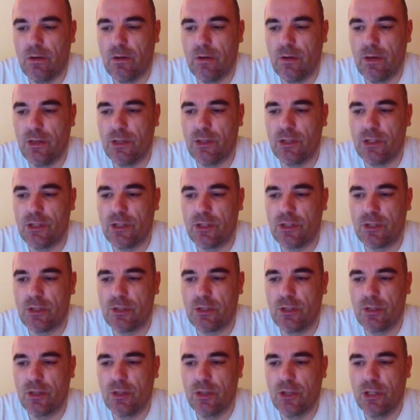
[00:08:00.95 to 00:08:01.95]

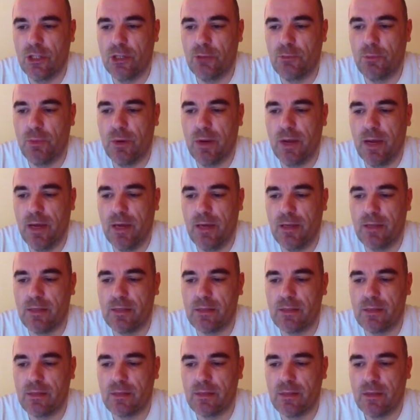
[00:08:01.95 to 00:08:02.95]
each
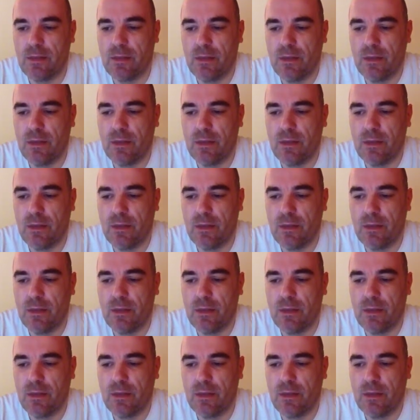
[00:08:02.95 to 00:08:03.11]
place,